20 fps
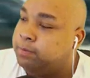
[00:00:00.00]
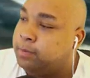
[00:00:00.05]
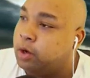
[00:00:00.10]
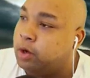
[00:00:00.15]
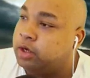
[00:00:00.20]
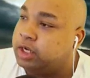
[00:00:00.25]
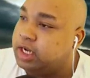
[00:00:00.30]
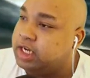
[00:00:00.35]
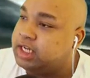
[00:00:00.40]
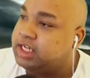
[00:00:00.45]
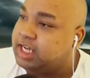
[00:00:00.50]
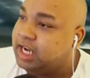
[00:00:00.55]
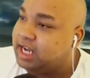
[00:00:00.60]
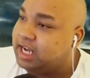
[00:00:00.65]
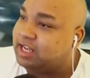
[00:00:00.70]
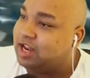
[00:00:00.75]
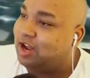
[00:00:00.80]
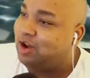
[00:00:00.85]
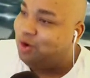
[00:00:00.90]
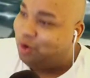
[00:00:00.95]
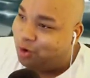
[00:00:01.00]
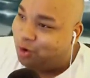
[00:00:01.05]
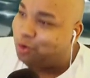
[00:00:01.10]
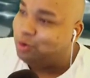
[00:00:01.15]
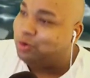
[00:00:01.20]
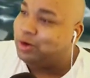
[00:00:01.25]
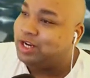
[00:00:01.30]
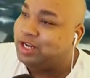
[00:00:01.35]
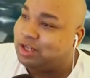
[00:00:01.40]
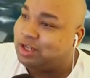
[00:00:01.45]
Okay, she got that
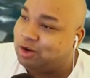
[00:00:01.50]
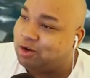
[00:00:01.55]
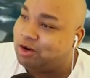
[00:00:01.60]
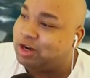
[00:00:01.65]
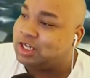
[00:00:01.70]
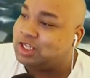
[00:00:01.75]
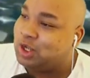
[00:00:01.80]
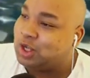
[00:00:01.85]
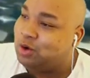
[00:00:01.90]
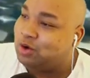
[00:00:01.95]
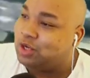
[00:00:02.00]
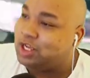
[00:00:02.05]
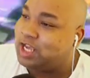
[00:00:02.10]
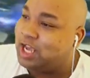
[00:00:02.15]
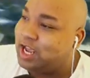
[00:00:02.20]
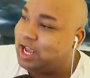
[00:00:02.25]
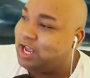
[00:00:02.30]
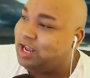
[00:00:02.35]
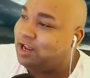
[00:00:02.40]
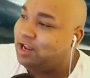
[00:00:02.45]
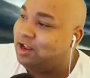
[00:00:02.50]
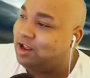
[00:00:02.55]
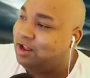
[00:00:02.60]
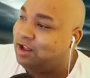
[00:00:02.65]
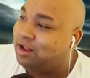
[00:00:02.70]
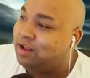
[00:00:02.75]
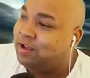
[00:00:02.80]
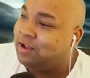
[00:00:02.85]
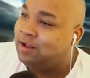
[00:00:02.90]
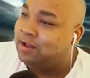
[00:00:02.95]
Orie thrust. Okay.
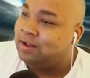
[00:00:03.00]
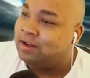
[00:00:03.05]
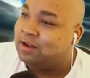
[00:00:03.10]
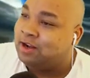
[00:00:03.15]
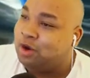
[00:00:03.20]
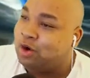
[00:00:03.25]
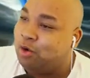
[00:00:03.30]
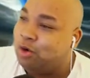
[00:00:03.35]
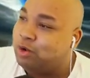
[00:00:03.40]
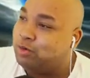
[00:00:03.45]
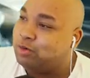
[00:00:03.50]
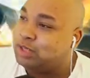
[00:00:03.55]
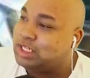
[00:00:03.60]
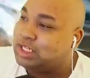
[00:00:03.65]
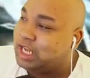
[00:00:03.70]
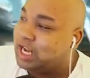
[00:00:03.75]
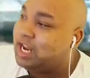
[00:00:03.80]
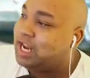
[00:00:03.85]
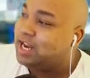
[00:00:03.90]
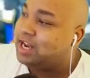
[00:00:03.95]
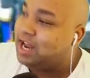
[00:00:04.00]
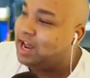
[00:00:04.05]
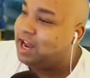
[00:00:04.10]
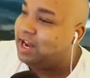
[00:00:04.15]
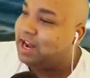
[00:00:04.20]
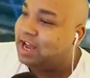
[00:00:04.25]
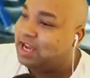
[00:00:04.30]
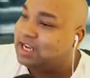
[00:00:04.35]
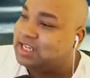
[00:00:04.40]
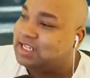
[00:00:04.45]
Corey was saying that
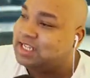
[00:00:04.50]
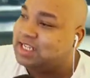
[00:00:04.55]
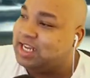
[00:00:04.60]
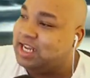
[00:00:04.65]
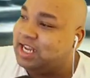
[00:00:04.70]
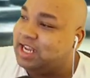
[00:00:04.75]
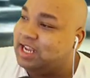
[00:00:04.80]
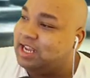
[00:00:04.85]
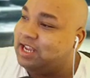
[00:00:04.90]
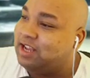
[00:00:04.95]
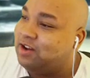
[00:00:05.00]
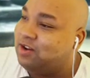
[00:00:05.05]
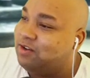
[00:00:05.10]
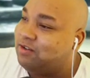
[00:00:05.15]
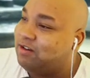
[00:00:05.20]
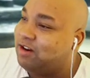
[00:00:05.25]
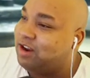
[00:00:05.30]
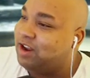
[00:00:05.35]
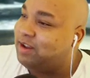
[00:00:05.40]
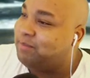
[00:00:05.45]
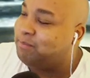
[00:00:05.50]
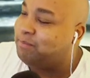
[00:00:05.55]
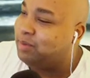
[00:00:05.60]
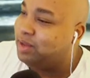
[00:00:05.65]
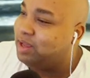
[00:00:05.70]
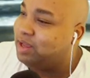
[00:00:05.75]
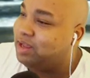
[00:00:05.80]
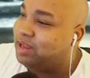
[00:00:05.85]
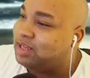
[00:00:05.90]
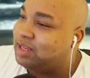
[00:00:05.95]
and I can see it. Alright,
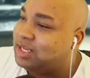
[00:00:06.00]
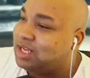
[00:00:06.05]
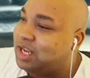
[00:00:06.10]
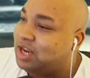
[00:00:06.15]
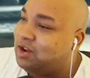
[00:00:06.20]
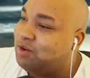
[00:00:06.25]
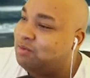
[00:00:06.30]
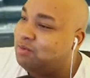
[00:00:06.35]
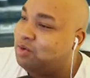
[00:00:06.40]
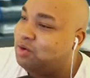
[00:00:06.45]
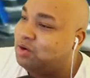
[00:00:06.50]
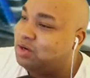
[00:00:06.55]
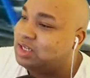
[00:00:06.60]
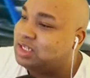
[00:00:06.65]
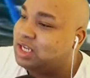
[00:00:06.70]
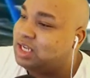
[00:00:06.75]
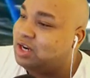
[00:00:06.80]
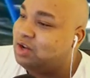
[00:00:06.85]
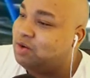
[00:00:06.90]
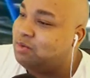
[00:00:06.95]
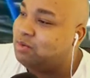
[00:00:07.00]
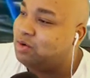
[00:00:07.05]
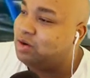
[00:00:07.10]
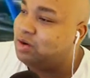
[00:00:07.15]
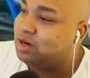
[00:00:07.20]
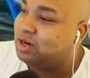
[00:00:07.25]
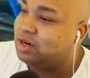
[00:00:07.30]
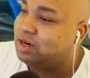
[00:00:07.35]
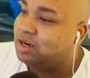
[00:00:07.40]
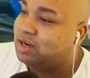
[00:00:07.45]
bet. Say no more. Say no
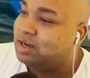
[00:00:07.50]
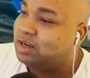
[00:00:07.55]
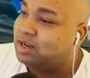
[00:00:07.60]
more.